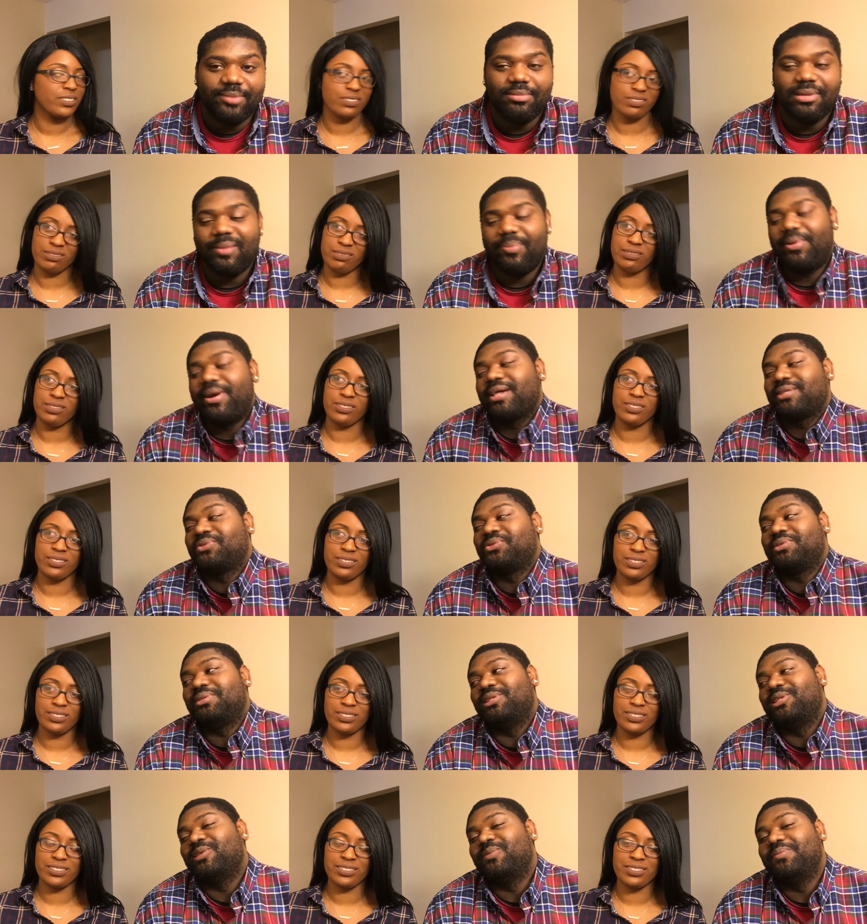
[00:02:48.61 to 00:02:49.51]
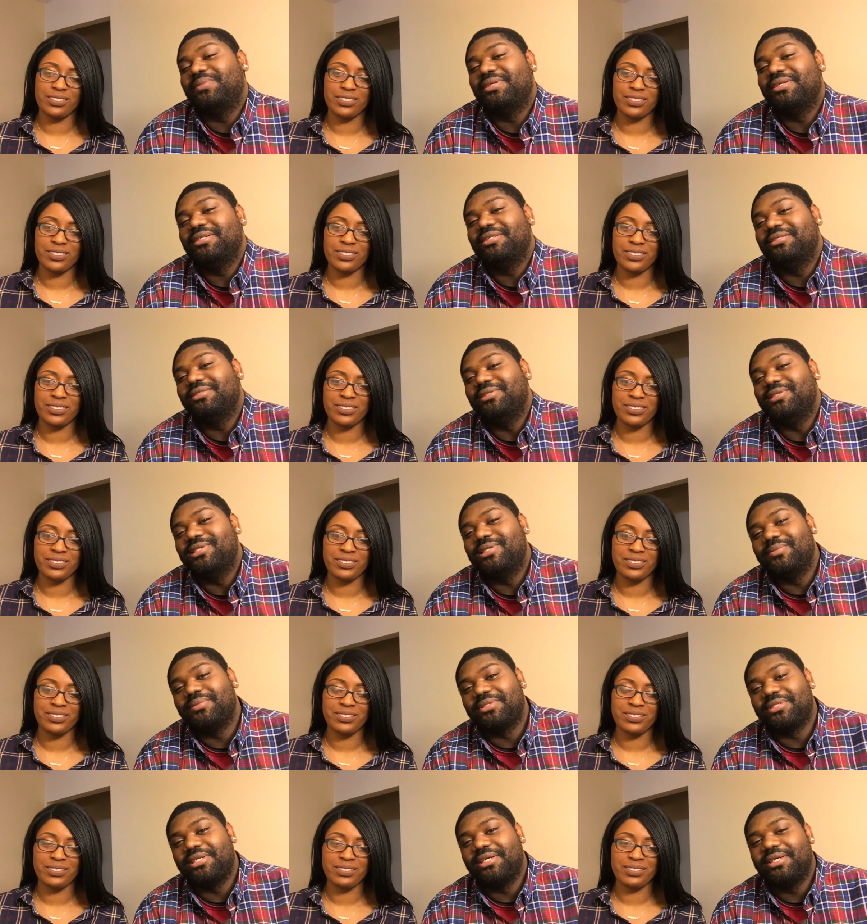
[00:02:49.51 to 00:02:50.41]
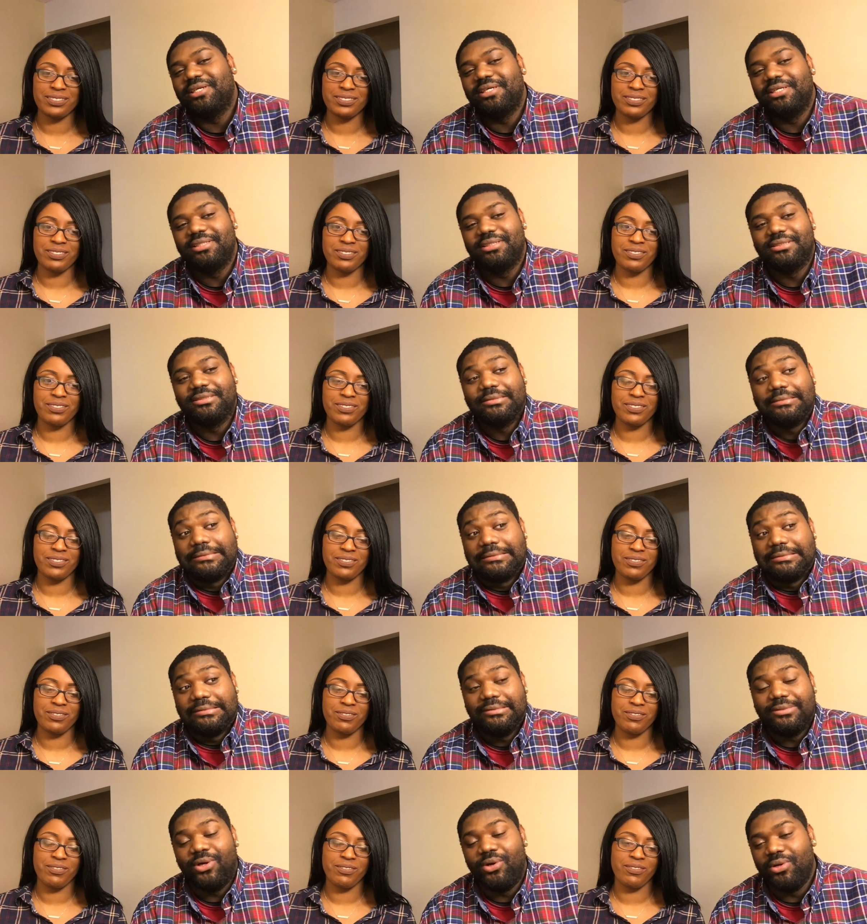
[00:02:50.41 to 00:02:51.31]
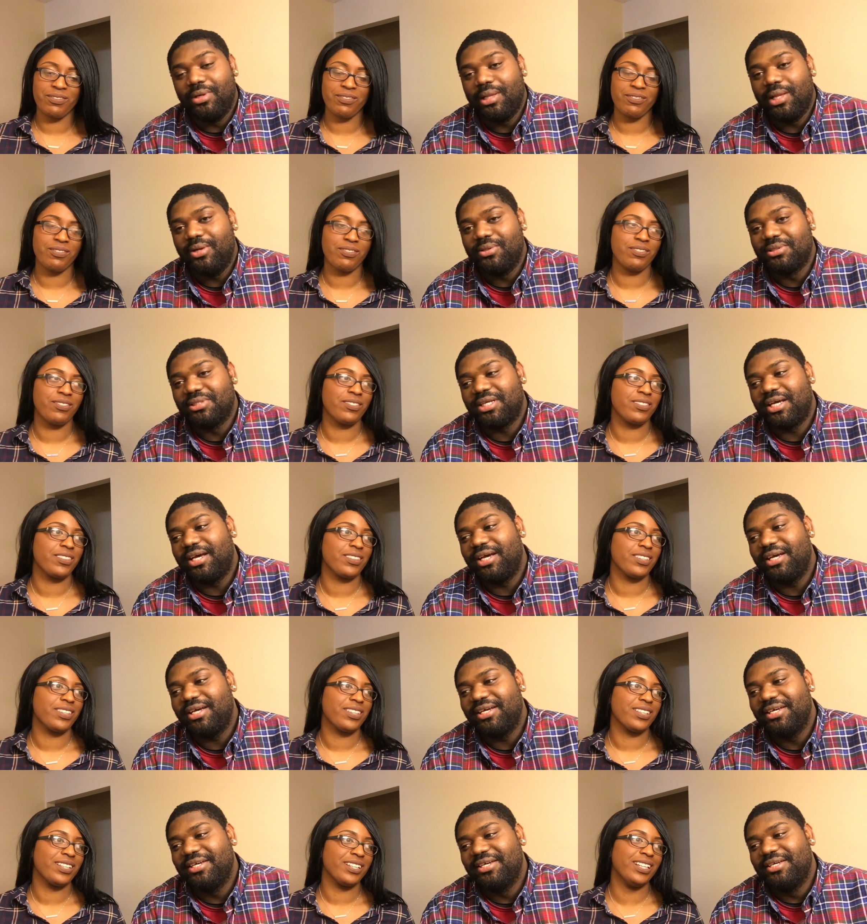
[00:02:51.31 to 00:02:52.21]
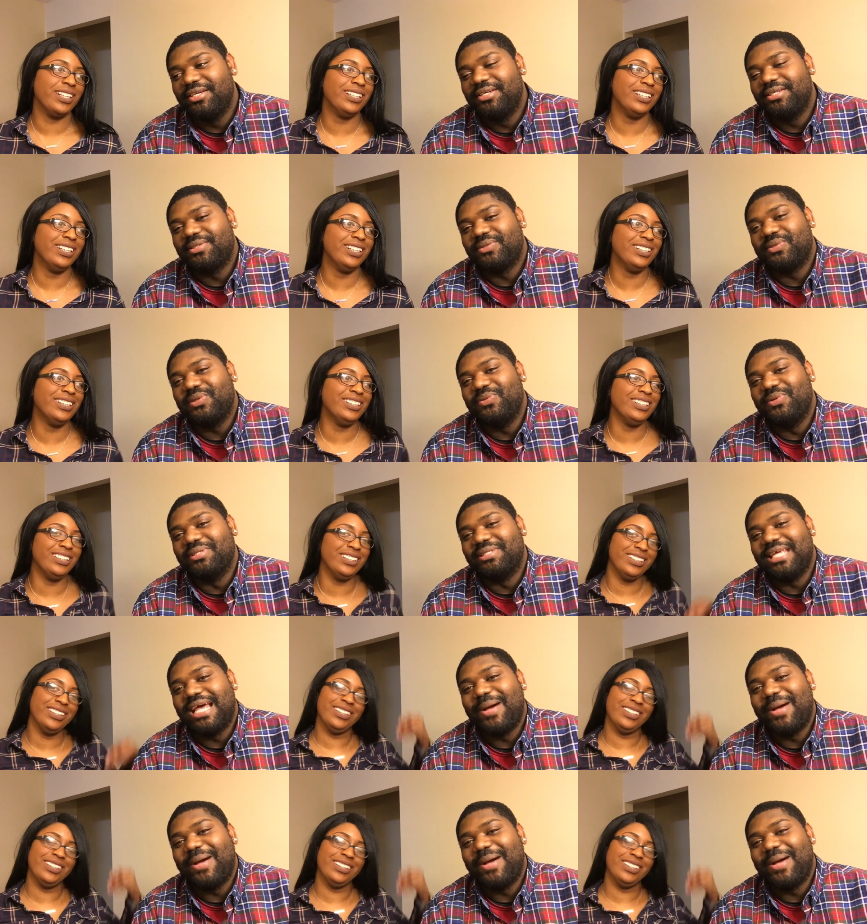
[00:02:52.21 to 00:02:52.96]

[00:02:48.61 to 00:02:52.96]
Speaker 1: My pockets was a little bit, you know what I'm saying, on the low side. So we went to